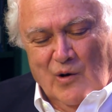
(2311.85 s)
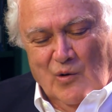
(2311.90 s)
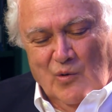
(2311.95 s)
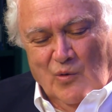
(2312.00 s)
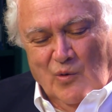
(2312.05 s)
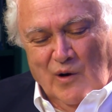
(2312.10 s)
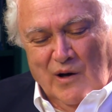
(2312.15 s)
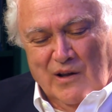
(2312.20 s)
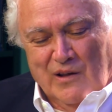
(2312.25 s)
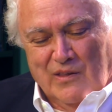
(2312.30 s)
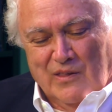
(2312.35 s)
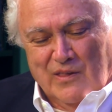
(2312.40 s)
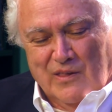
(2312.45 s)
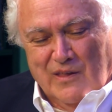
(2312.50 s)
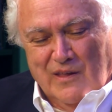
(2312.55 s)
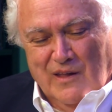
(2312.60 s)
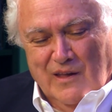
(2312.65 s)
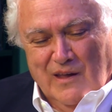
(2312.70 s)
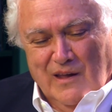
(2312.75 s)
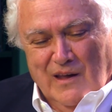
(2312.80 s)

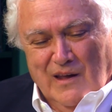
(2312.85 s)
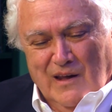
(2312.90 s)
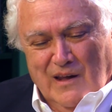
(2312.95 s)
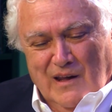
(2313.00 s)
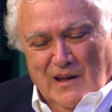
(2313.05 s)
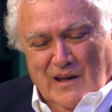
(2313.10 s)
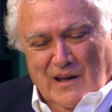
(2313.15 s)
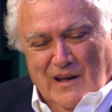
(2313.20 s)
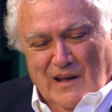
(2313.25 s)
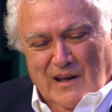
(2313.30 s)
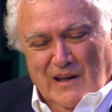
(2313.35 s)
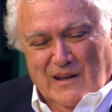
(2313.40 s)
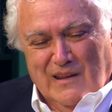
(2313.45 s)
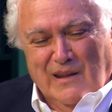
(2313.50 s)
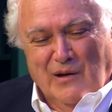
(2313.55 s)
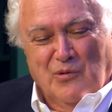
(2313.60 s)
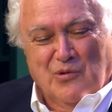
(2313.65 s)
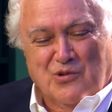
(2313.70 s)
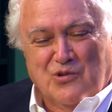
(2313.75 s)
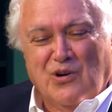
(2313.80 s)
with
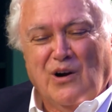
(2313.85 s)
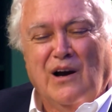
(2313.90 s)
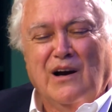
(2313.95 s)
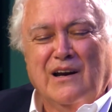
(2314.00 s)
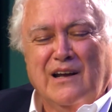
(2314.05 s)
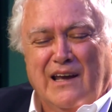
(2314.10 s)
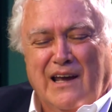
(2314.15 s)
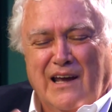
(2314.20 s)
they were trying to